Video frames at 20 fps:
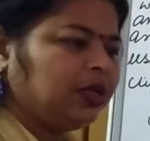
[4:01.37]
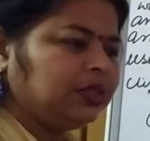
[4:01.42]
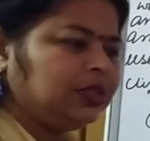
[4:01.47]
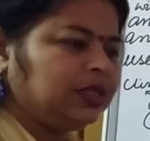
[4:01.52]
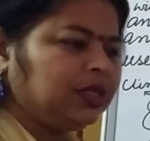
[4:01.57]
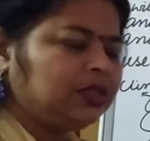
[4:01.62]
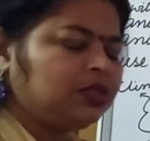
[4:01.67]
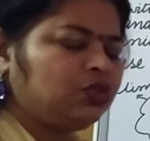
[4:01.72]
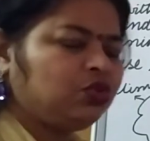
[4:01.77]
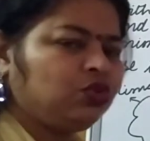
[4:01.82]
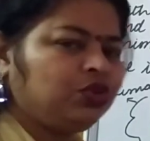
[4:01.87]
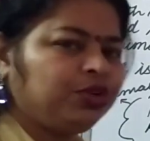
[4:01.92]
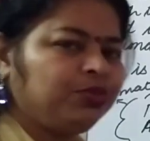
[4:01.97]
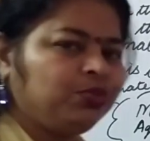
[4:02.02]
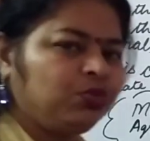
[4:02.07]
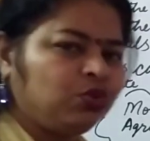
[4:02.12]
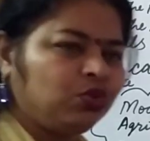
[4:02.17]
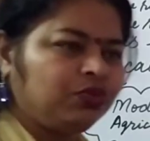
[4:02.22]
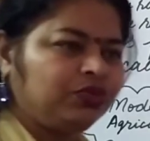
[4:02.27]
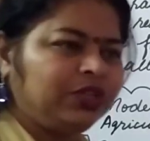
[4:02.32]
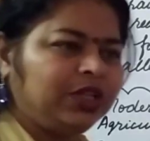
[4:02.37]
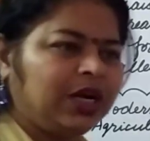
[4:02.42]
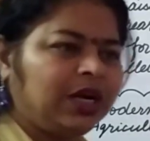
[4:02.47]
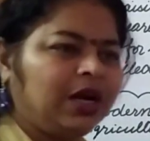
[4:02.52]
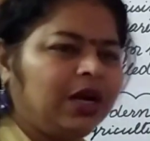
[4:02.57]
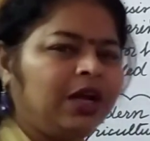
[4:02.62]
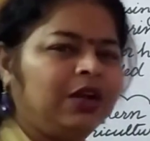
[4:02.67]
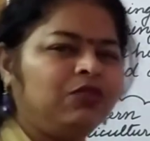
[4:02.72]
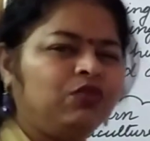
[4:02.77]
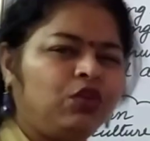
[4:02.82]
Just to remove the
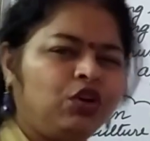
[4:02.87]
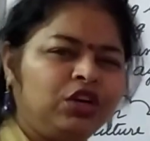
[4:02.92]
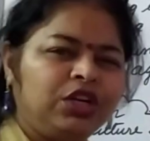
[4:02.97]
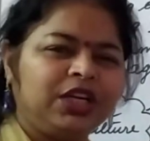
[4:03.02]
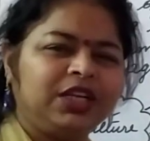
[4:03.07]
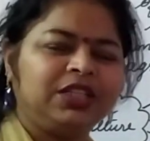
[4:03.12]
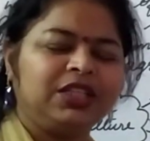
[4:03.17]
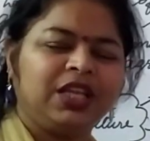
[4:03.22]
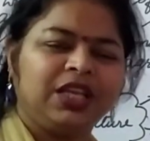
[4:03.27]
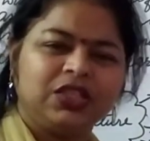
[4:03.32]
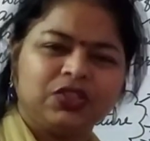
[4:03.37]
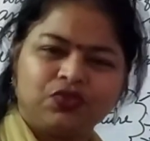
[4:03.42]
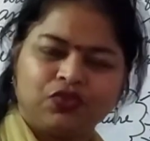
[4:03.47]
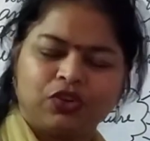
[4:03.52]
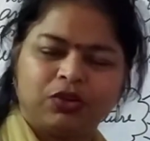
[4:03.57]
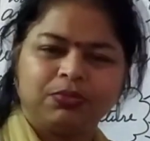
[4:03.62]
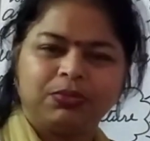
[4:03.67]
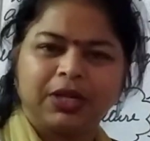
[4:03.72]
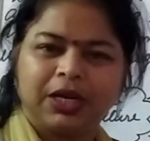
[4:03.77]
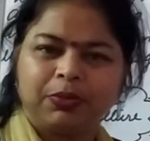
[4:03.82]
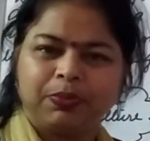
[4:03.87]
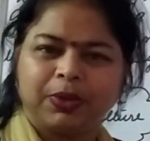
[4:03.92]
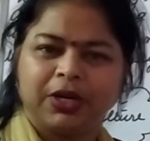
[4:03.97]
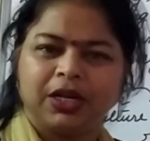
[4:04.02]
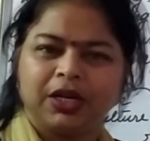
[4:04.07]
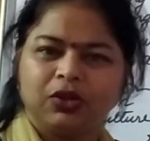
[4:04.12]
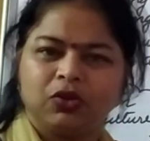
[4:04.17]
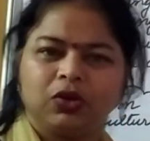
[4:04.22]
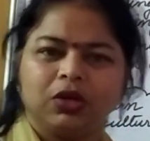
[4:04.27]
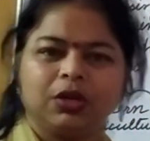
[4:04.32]
unwanted things from that
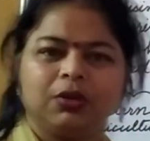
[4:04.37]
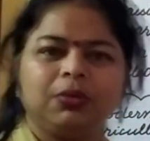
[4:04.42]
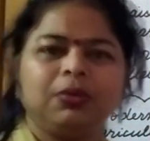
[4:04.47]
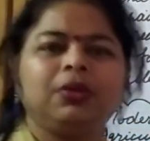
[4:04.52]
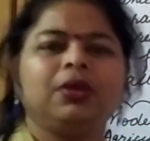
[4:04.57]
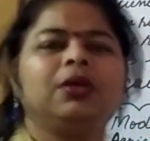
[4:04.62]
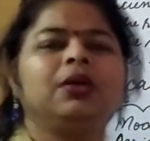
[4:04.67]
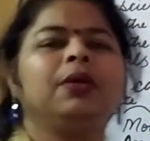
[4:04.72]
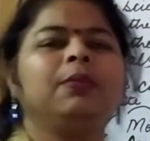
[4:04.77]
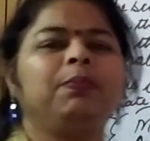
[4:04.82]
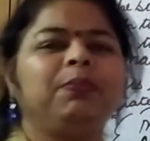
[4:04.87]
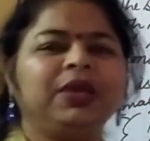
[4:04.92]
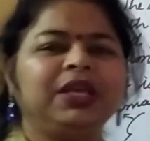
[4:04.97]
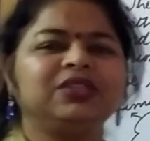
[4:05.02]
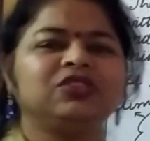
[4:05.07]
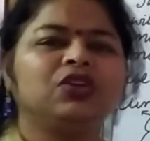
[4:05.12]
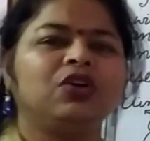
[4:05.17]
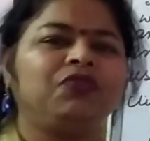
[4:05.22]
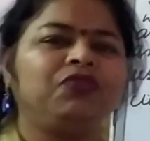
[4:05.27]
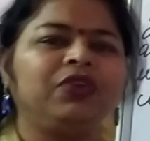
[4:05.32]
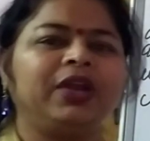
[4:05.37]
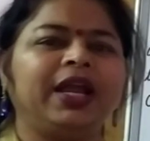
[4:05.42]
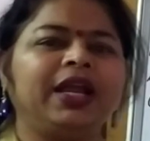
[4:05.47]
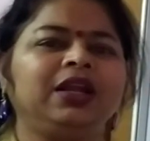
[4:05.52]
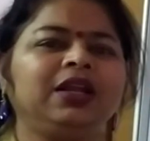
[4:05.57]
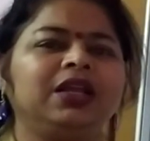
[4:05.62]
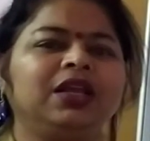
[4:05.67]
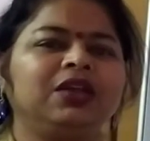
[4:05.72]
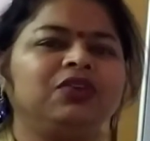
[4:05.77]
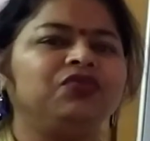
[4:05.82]
particular piece of
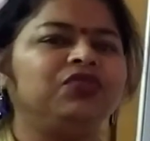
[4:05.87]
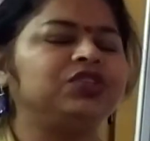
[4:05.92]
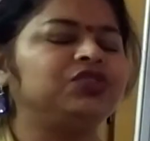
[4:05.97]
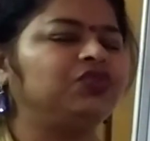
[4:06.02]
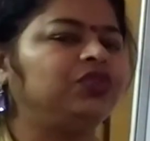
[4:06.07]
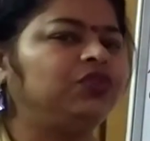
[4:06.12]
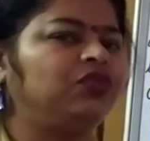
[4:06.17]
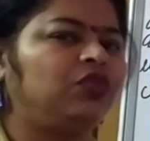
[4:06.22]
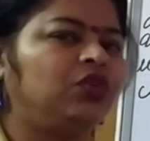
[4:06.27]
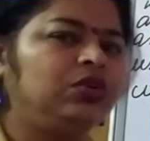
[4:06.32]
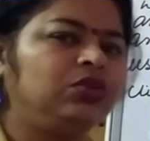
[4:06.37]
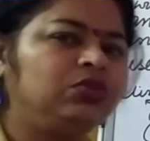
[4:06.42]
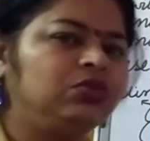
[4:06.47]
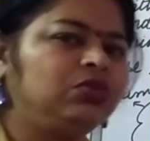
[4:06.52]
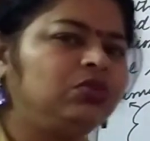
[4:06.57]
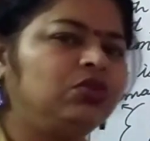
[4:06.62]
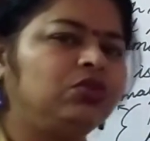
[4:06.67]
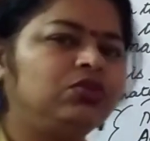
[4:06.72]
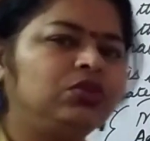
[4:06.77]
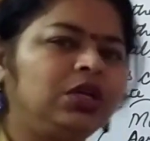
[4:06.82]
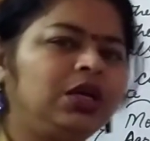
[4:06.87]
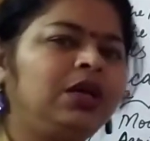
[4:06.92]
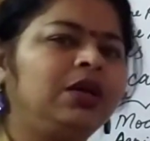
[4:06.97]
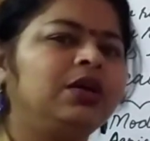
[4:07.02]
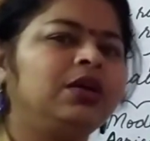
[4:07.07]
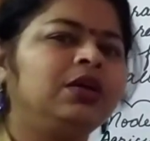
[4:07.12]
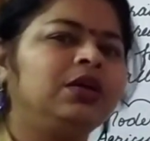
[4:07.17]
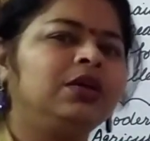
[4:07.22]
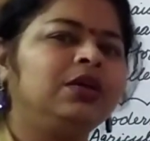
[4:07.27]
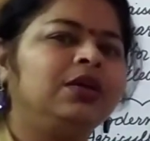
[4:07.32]
land in which we want to grow the
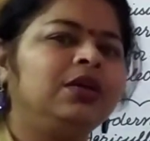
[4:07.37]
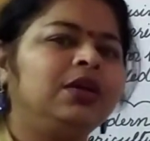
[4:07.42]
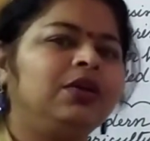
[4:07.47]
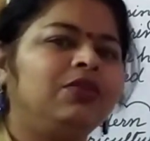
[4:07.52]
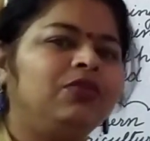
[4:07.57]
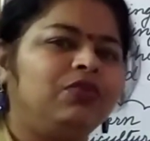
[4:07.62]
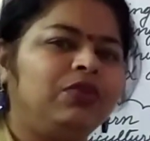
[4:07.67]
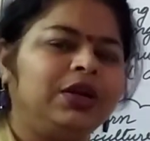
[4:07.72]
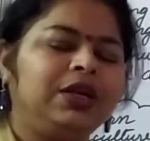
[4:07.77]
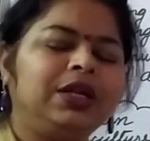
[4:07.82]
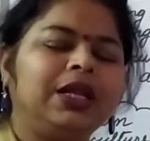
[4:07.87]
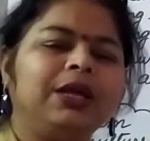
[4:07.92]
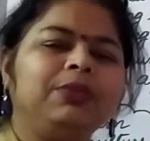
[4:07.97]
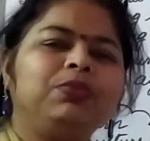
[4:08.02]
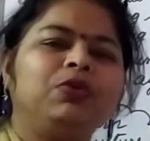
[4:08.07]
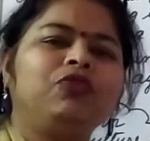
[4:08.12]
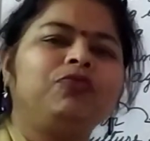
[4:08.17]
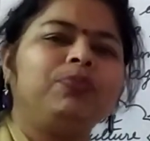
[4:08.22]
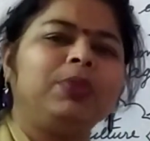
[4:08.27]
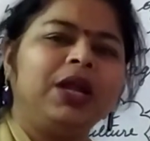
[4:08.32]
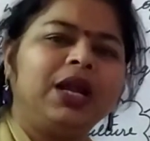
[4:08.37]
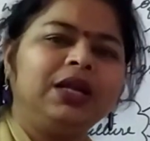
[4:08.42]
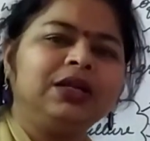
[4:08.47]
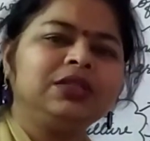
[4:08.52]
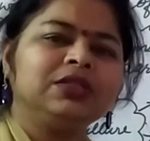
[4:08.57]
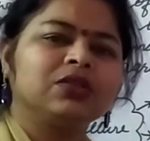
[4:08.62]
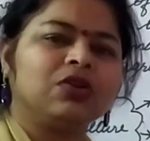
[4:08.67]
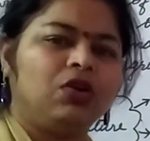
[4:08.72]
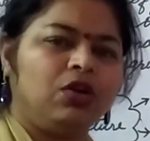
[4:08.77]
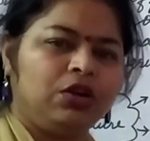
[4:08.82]
one type of
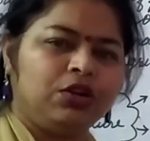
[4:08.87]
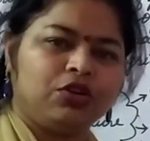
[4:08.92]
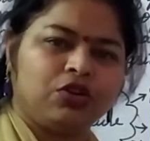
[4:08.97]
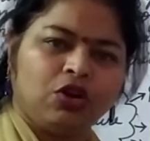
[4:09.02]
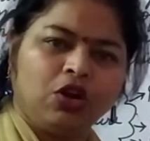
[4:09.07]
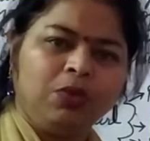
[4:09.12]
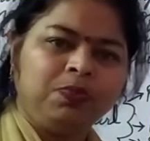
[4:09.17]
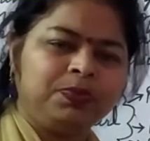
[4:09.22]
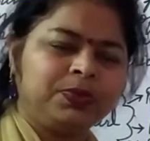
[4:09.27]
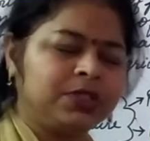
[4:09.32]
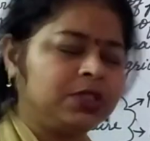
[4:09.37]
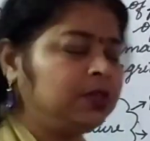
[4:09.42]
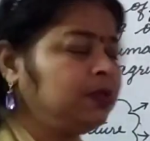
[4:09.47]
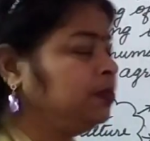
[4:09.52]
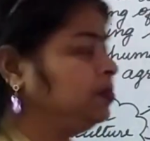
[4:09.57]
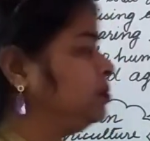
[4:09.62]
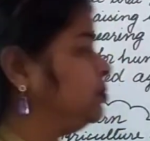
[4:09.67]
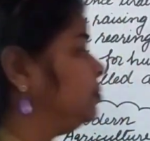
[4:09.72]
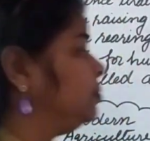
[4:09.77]
plants called crops.